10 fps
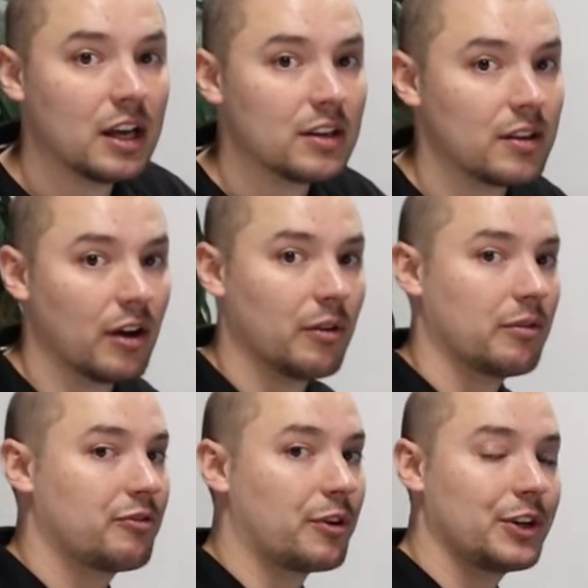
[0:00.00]
So
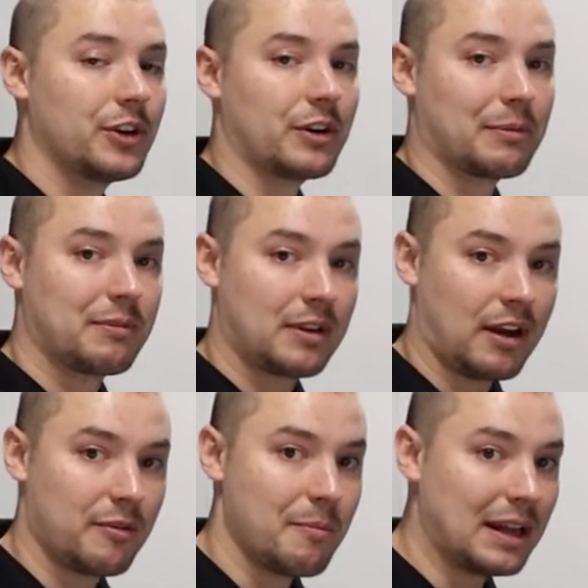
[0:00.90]
for your
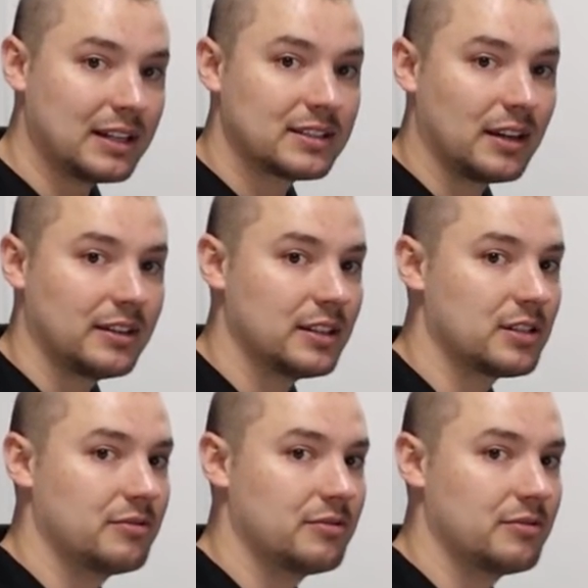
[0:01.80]
cover maintenance on this,